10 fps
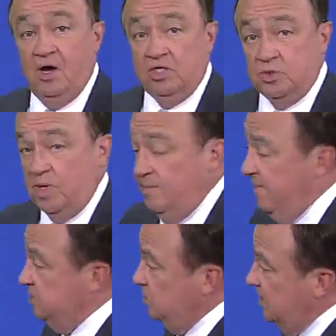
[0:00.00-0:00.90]
Also want to
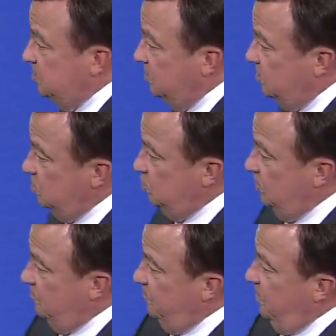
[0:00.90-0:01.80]
mention they just
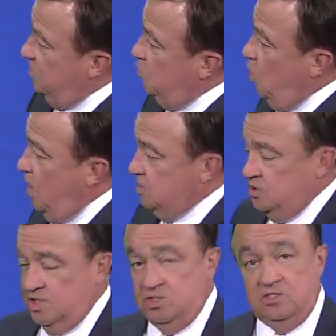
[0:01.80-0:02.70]
issued a flood
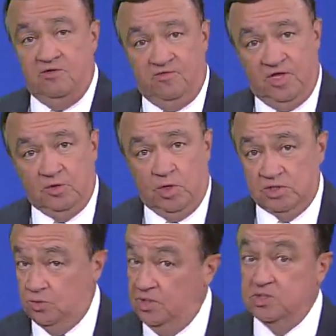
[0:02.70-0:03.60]
watch. This is a flood
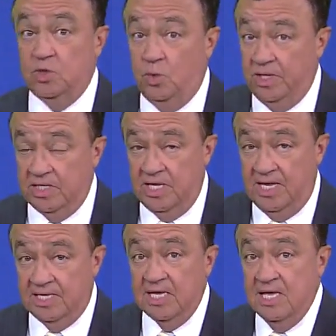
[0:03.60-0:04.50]
watch. It runs to 1
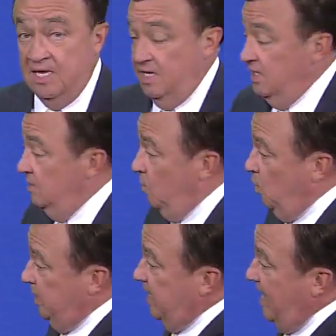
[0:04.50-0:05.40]
o'clock in the
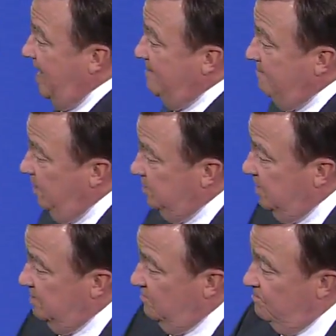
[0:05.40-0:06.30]
morning on
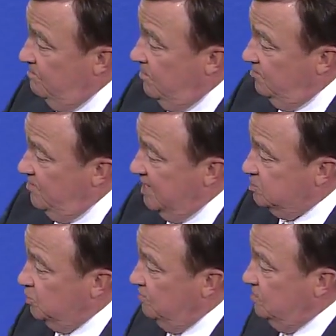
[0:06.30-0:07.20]
Monday. The
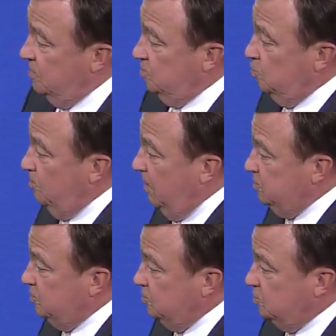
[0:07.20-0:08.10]
Fox River near New
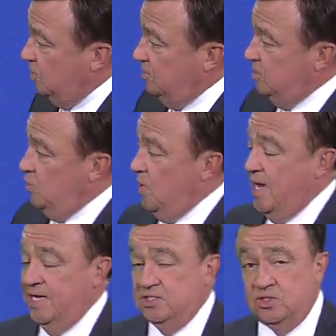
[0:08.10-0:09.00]
Munster starts starting to
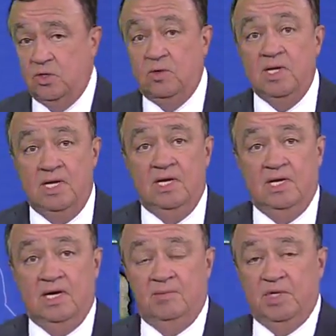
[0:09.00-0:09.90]
rise, so
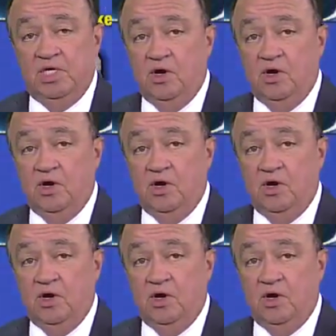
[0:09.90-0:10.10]
uh, be